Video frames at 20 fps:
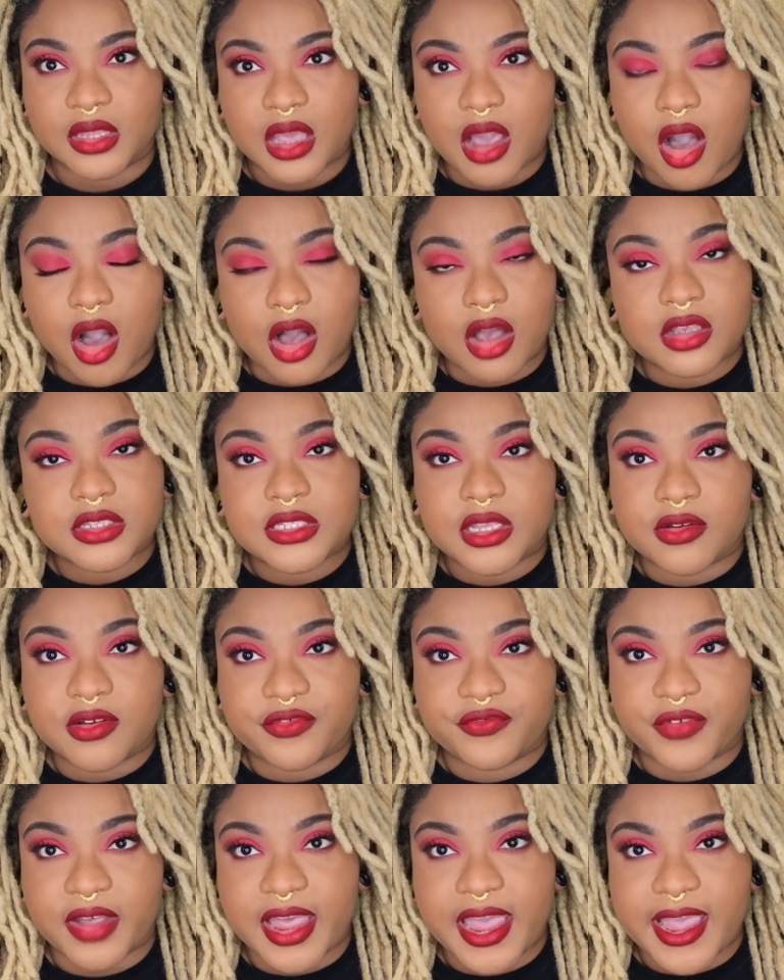Also,
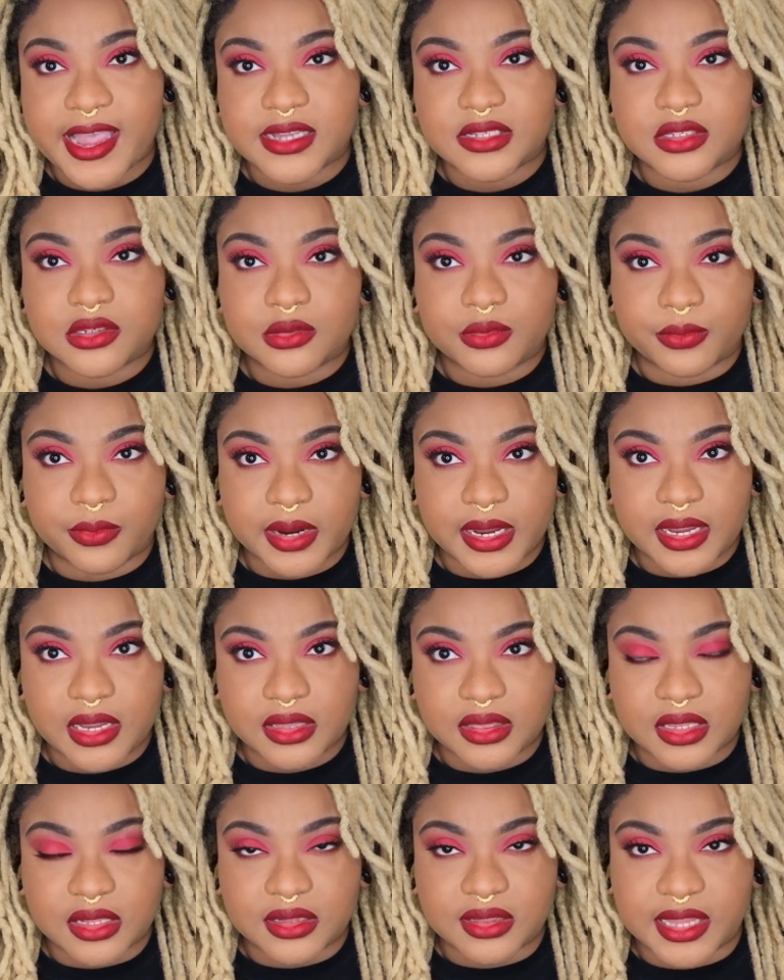if I had to rate
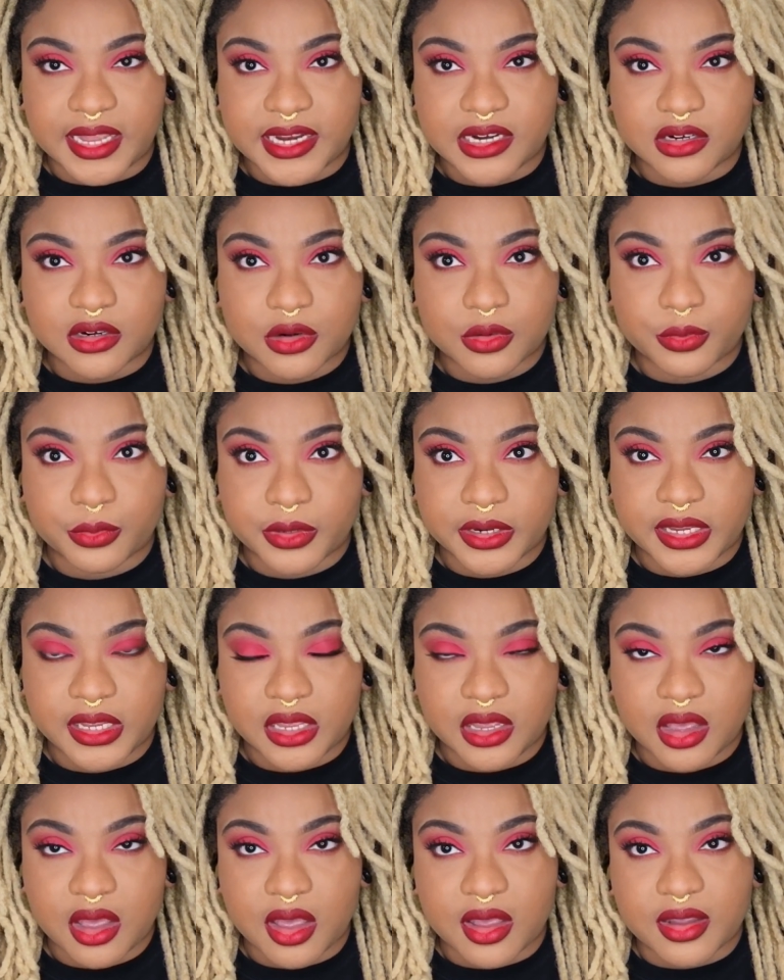the
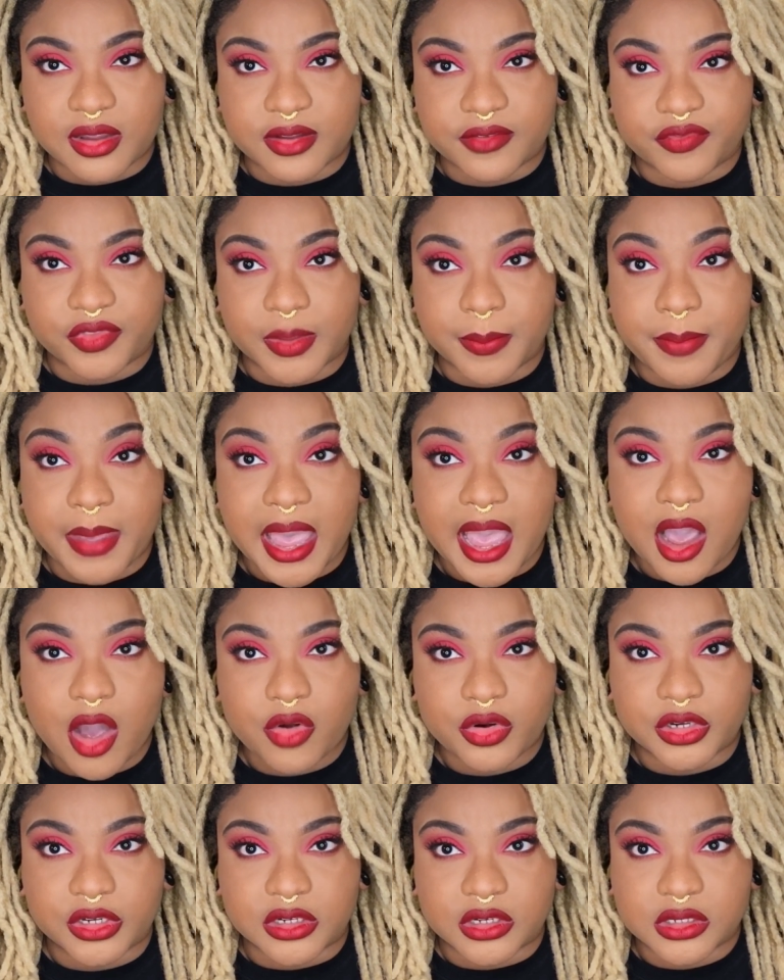layering of the
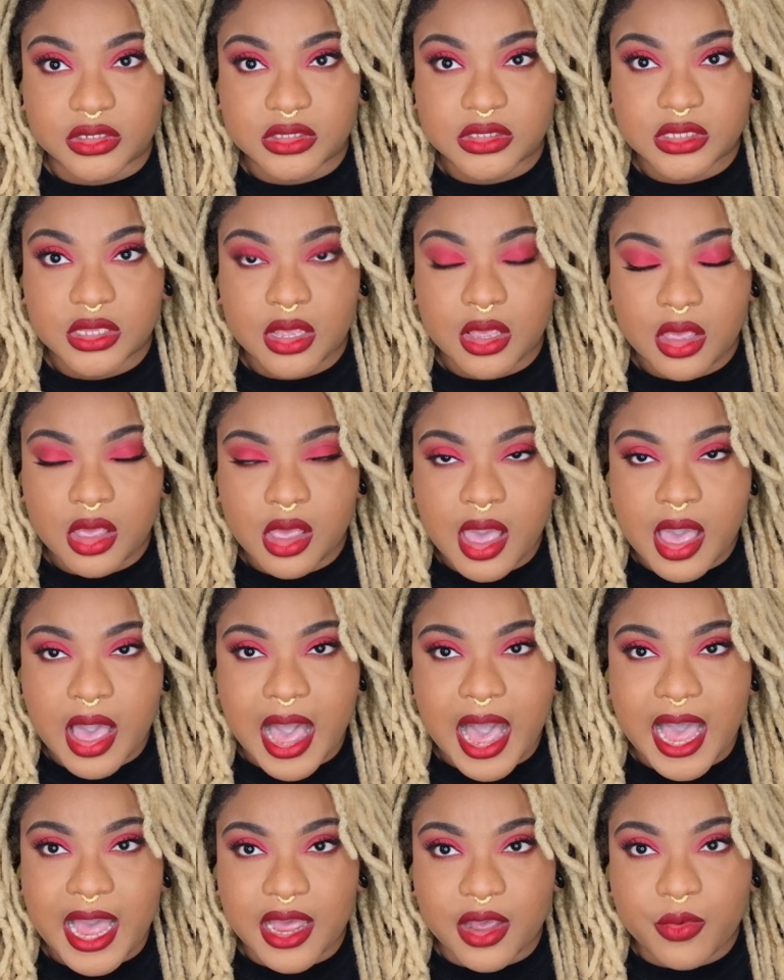powders,
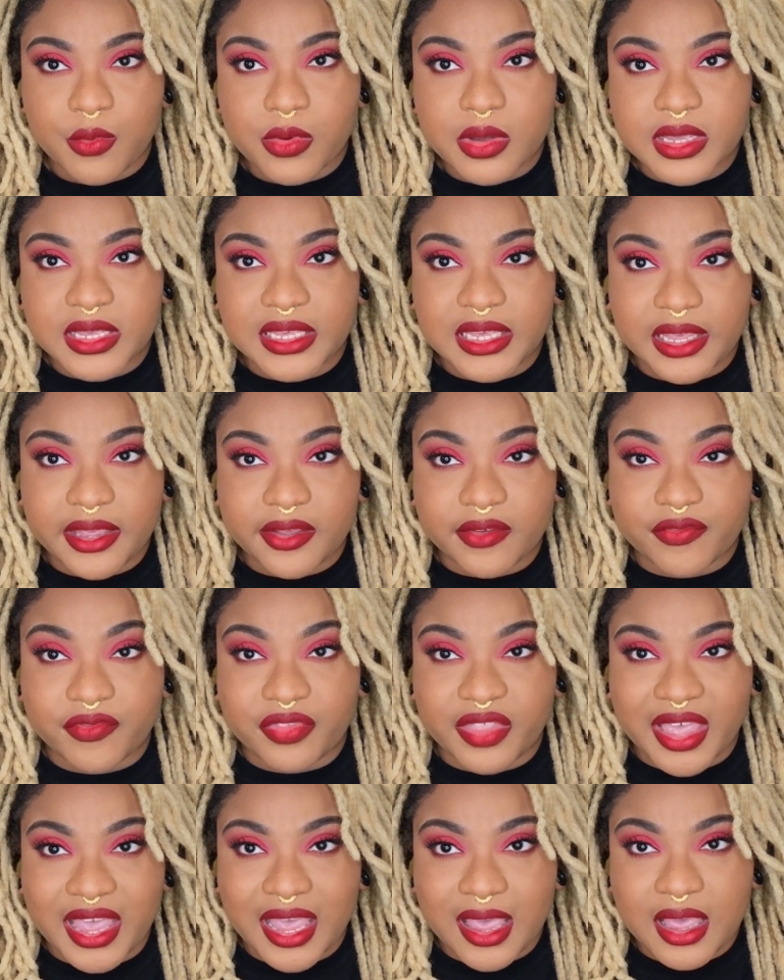I would give
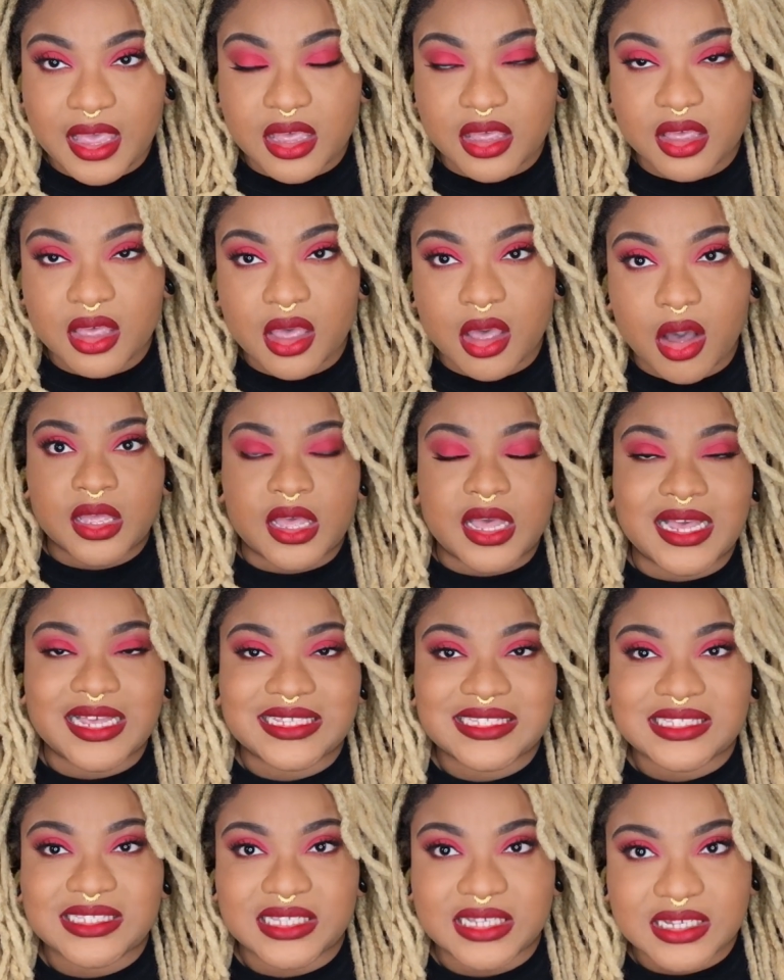that a
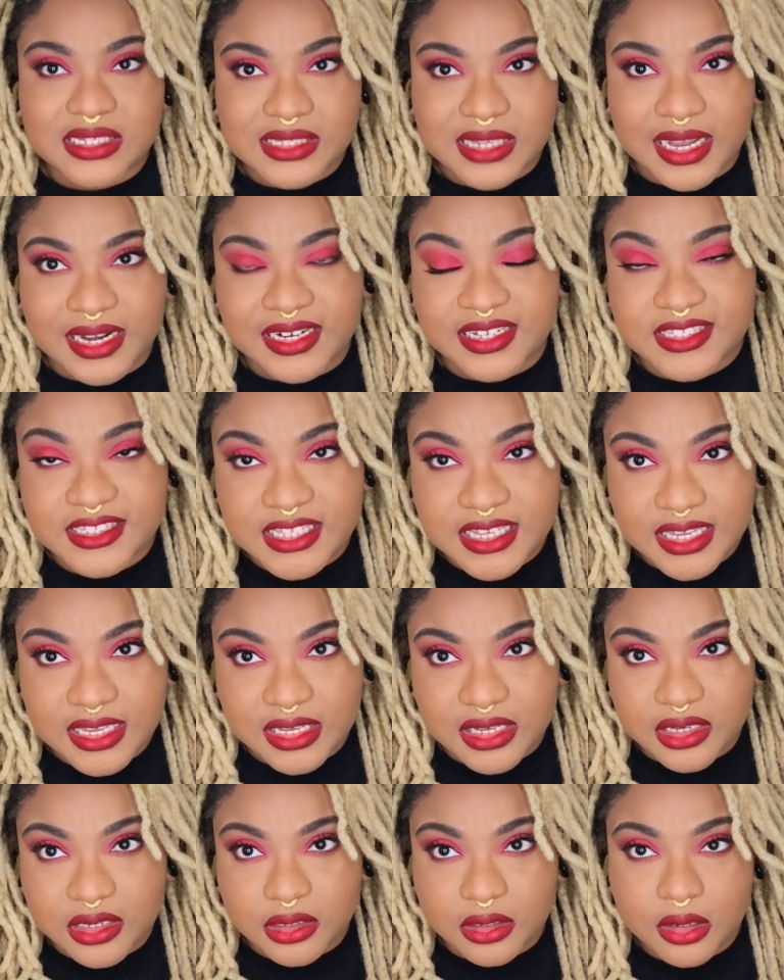6 out of
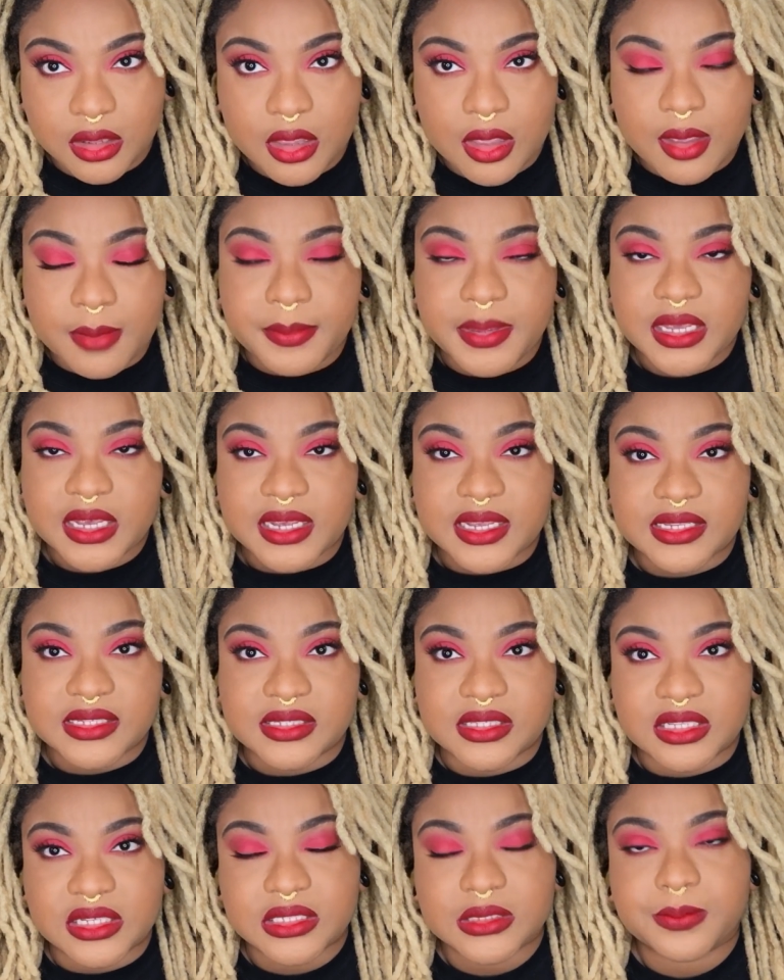10, because
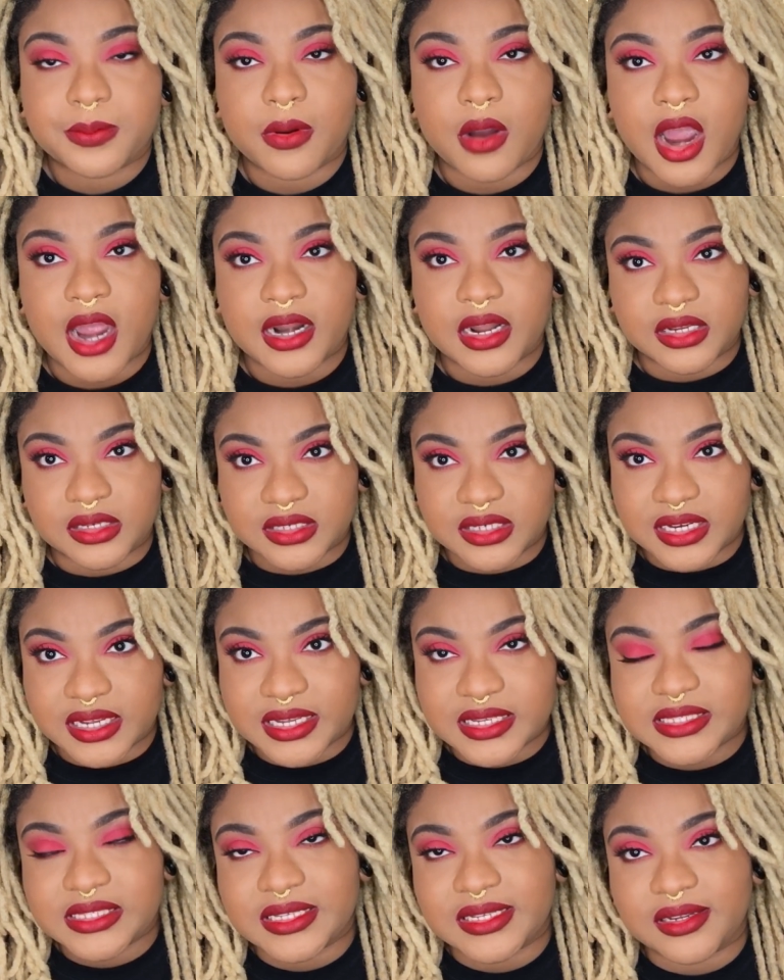this product
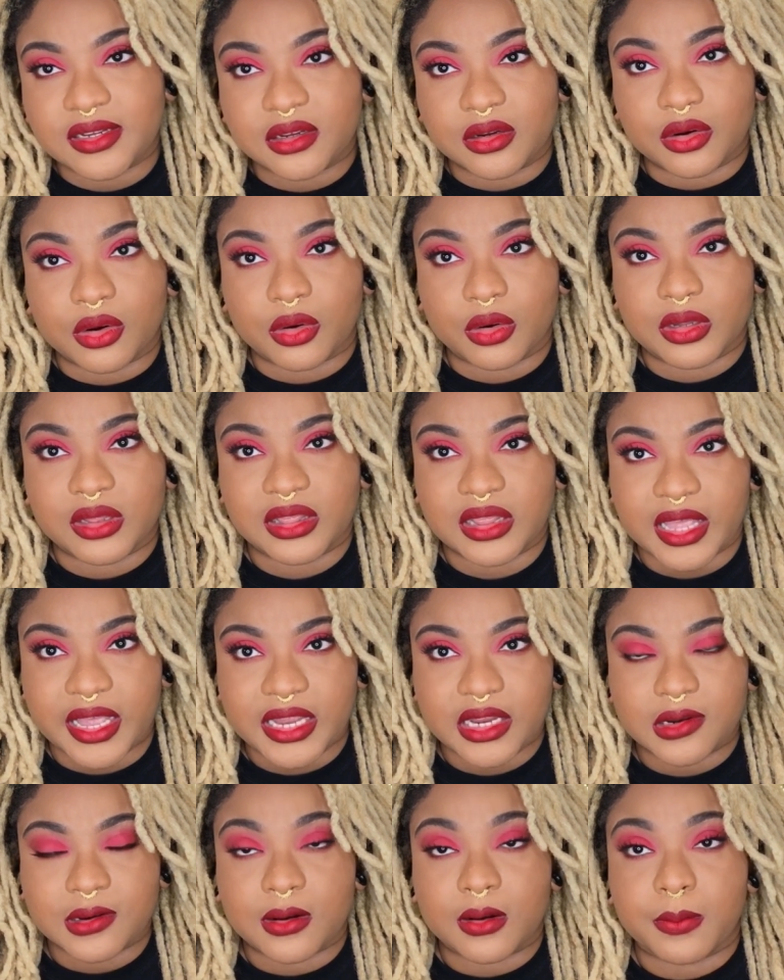doesn't
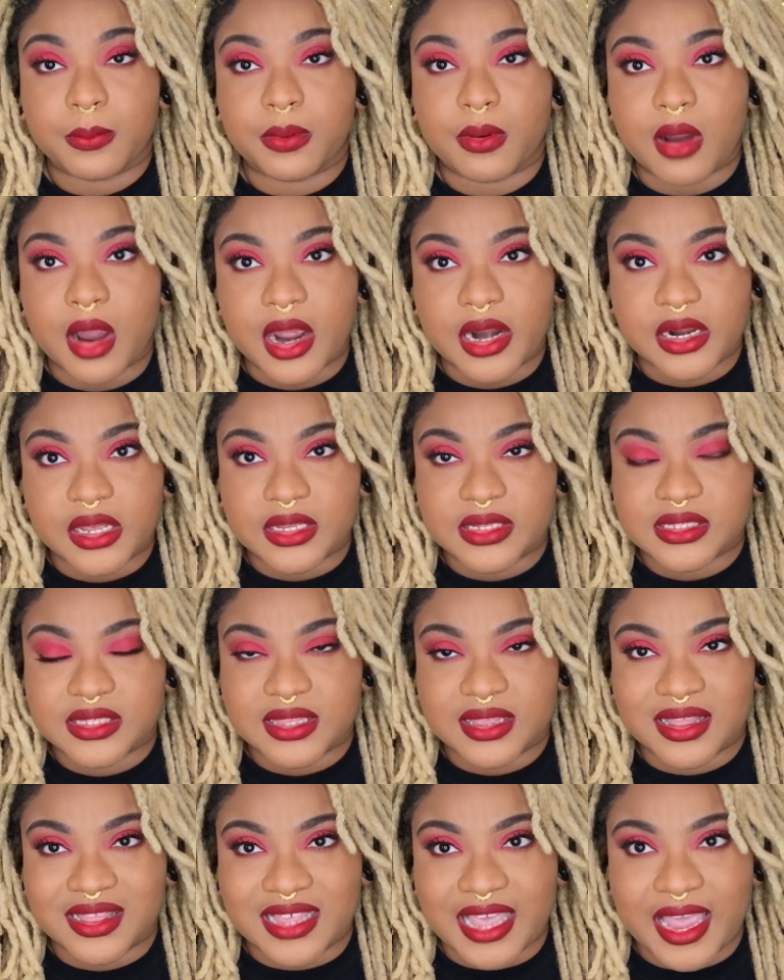layer products
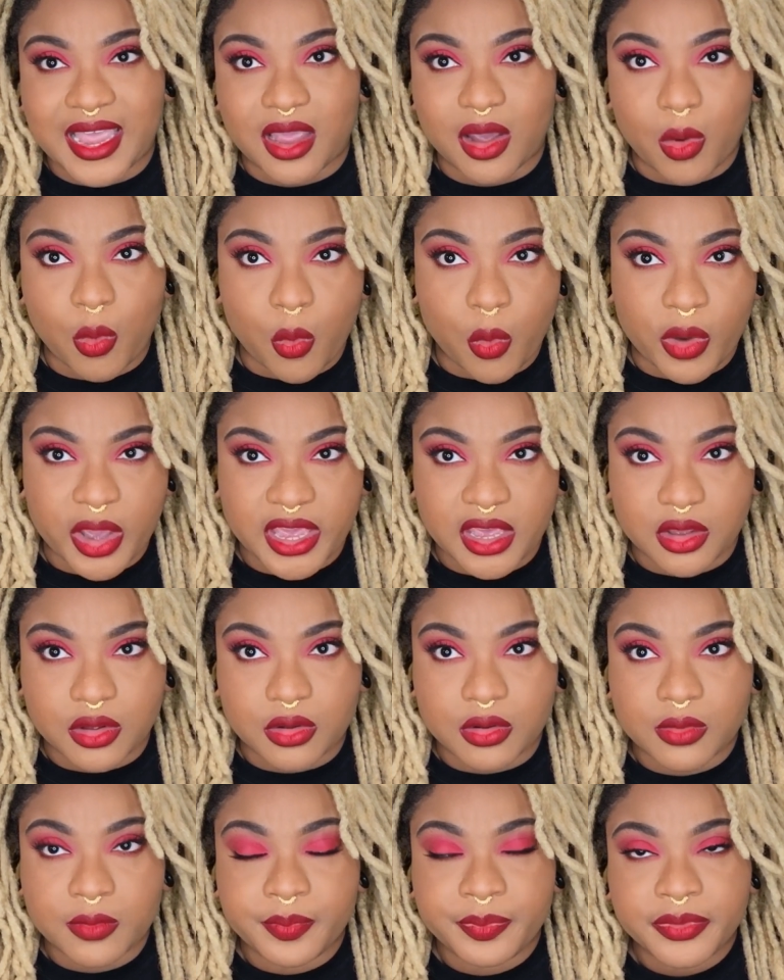that
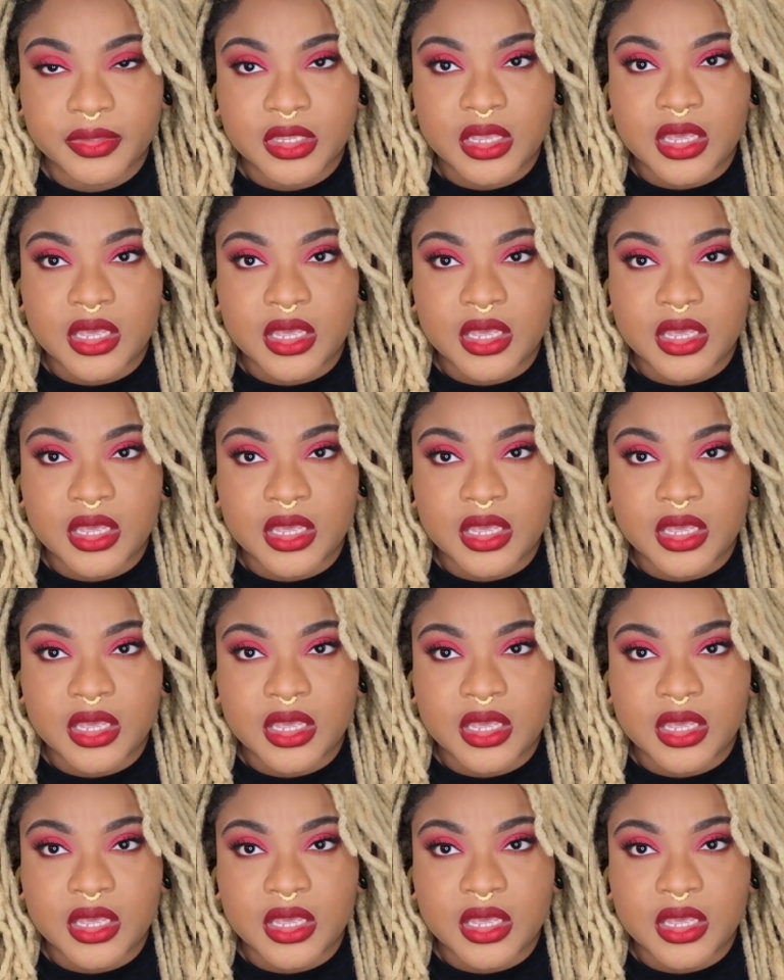well.